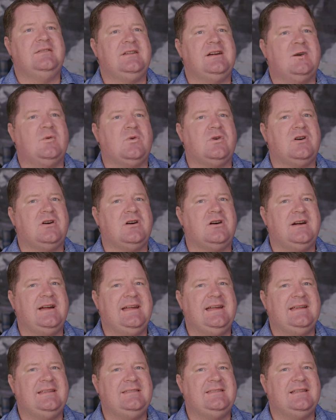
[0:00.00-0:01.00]
There were
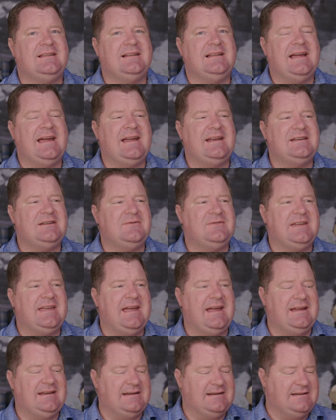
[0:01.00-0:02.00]
in the land of
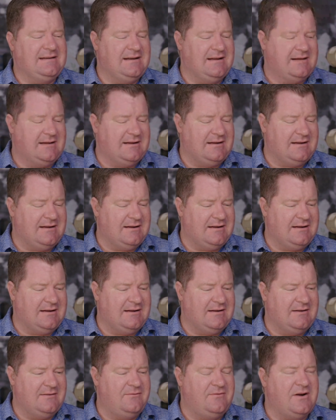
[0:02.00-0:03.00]
Canaan,
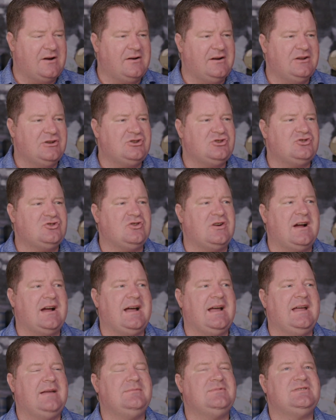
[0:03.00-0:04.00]
various
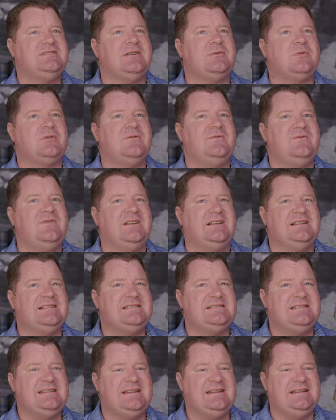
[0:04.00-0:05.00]
tribes. There were
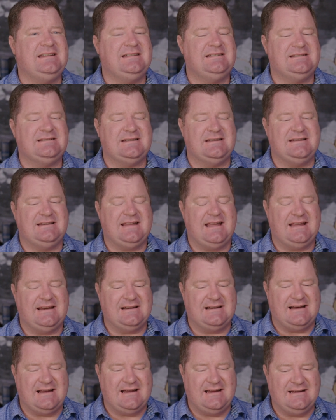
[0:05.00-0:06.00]
Philistines and
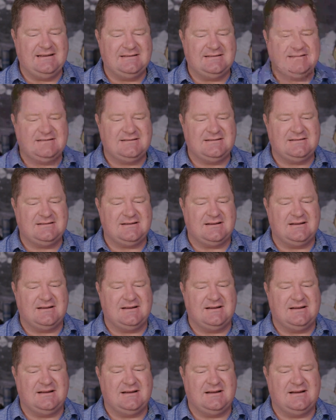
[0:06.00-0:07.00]
Canaanites,
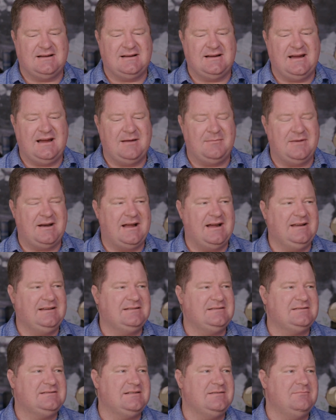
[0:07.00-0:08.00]

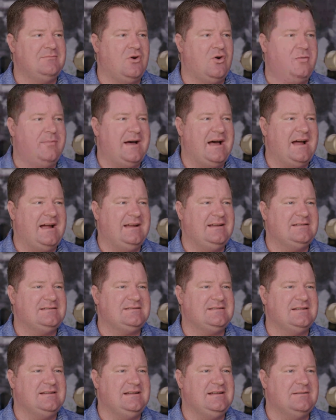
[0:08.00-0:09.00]
Ammonites and
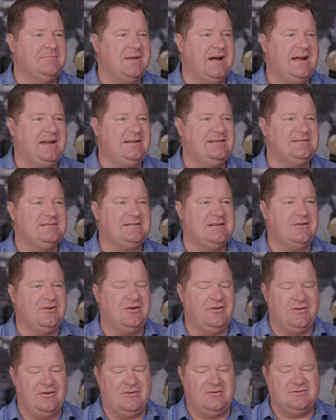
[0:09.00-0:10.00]
Moabites and Edomites and
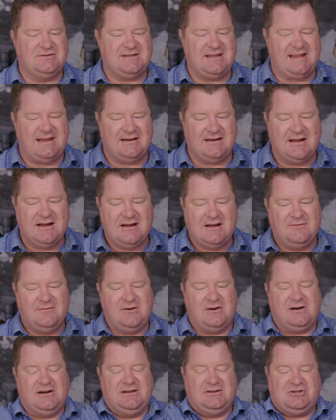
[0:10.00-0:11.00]
all those. They had
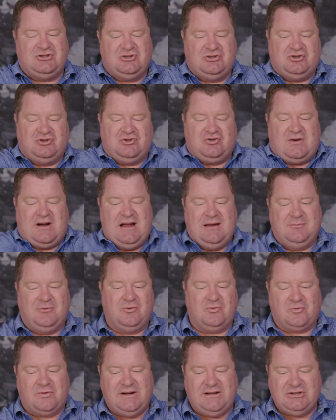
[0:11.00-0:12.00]
various
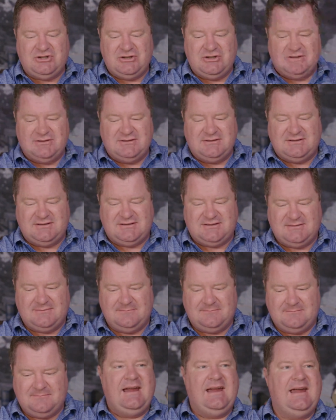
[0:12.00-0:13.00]
tribal regions.
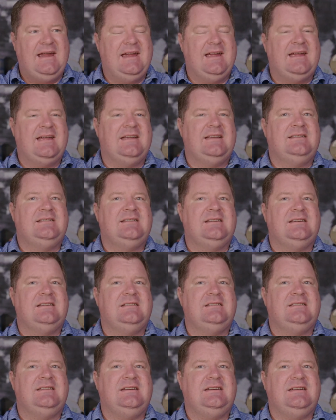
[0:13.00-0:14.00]
And
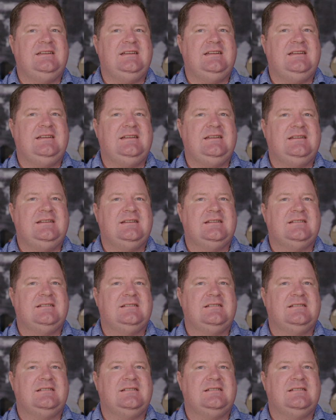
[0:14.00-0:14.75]
the